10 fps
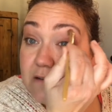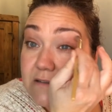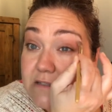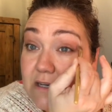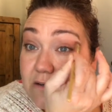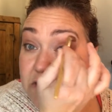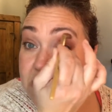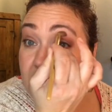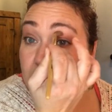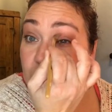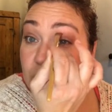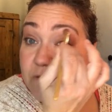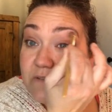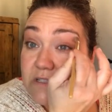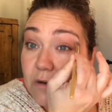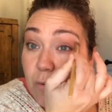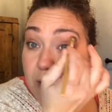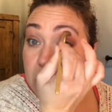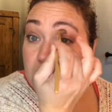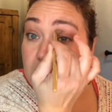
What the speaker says: See how it just kind of moves so well?